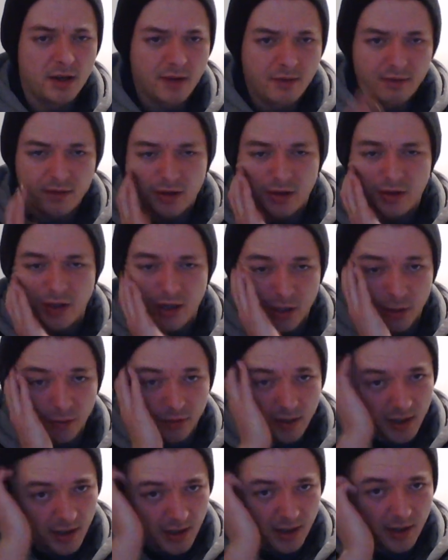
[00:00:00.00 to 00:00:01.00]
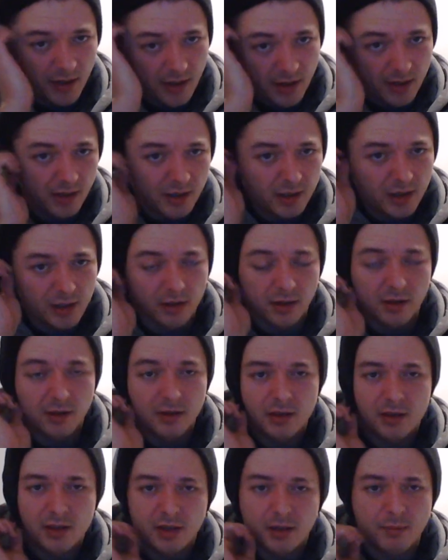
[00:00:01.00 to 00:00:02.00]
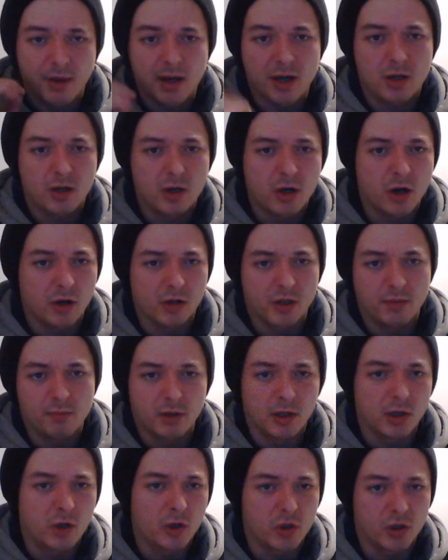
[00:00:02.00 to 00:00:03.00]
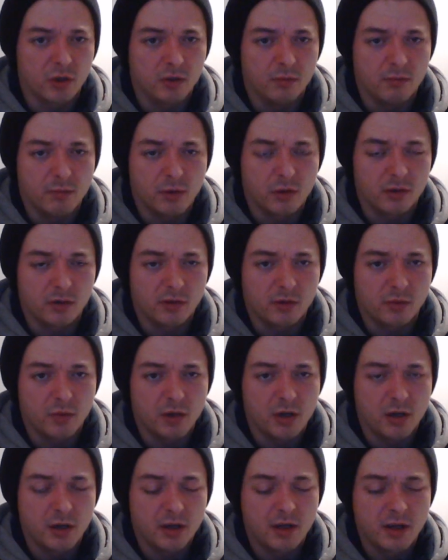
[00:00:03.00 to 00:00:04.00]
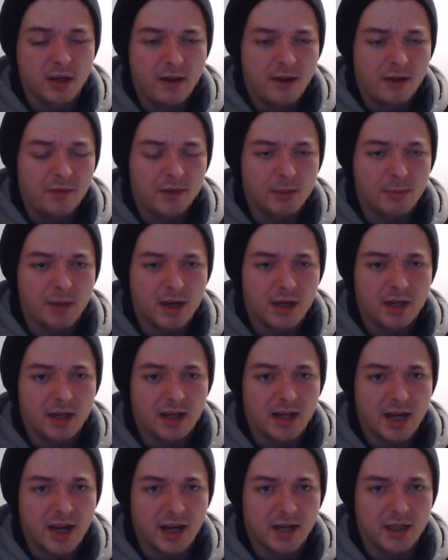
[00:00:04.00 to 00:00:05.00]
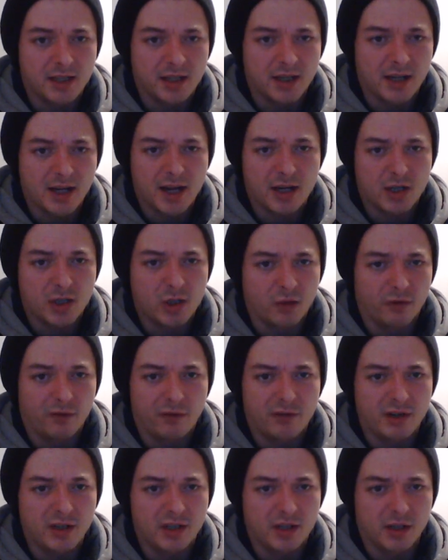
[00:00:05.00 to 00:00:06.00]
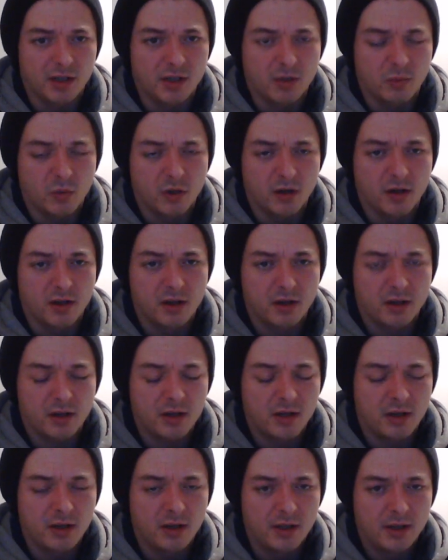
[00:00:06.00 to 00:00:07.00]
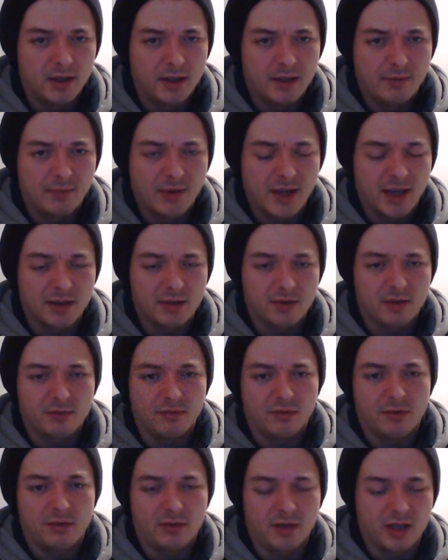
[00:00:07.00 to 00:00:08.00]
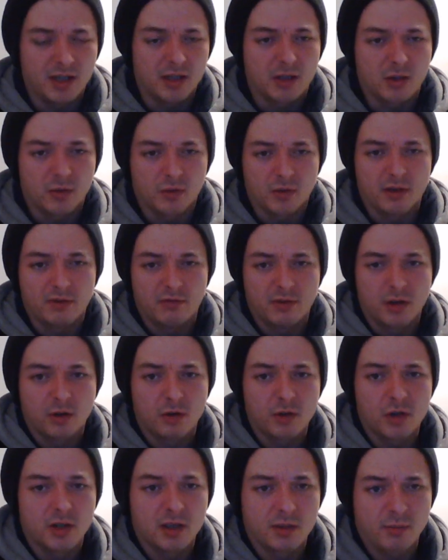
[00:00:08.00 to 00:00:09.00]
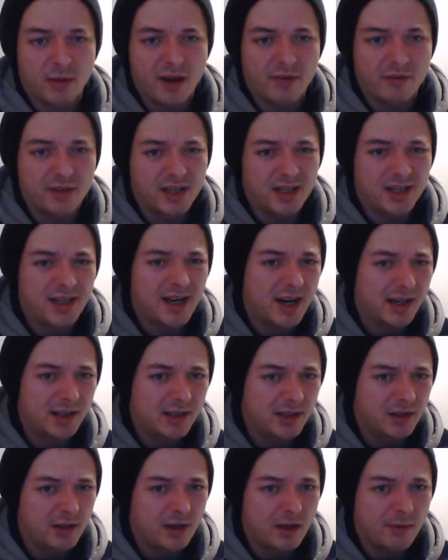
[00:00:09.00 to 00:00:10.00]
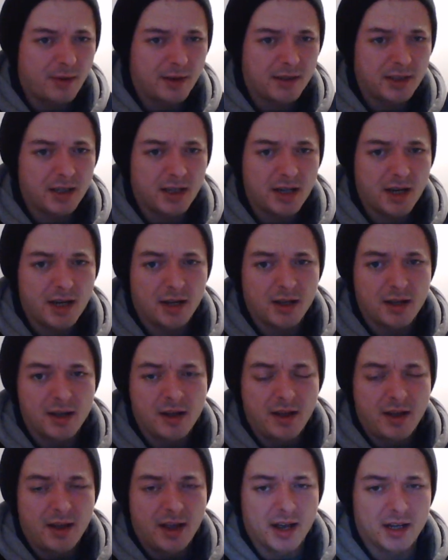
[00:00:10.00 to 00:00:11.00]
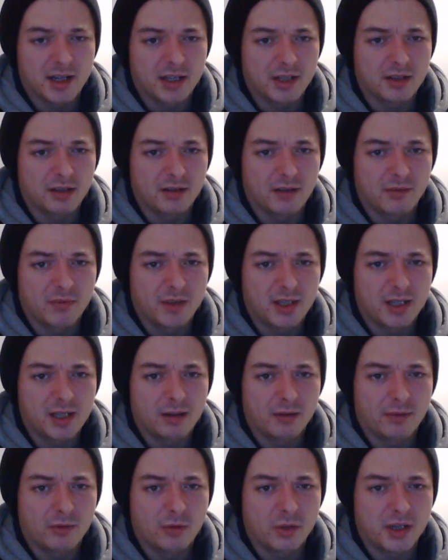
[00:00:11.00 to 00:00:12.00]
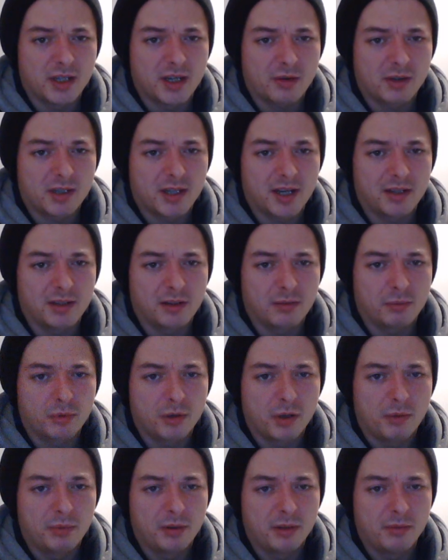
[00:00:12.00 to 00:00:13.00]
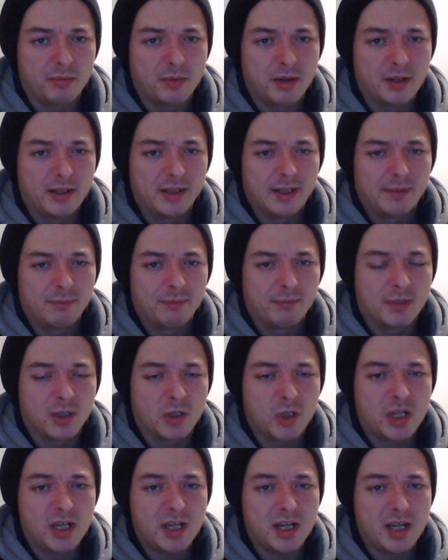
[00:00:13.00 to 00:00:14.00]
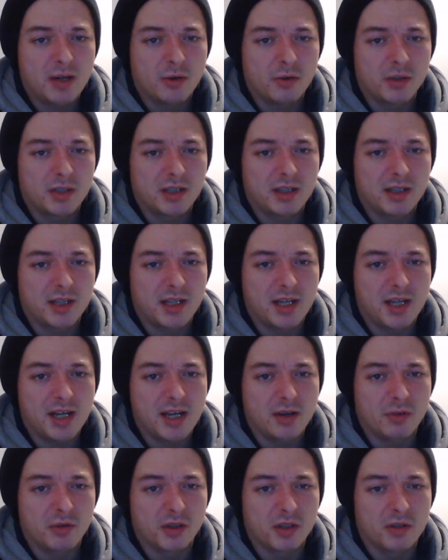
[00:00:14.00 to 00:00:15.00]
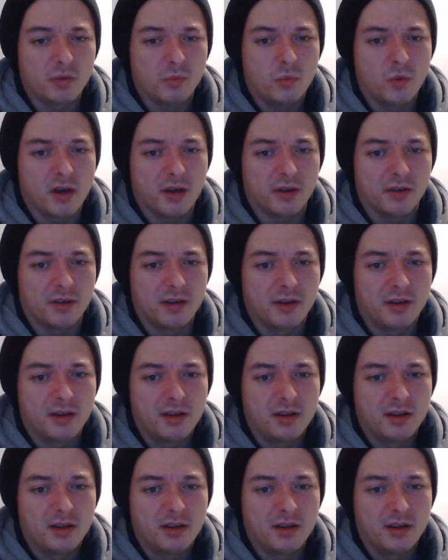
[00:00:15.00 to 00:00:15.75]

theory to make cosmological models work, to make galactic astrophysics work, and these sorts of notions. We haven't detected dark matter yet, and it's still, of course, an outstanding problem. But g equals to c equals to 1,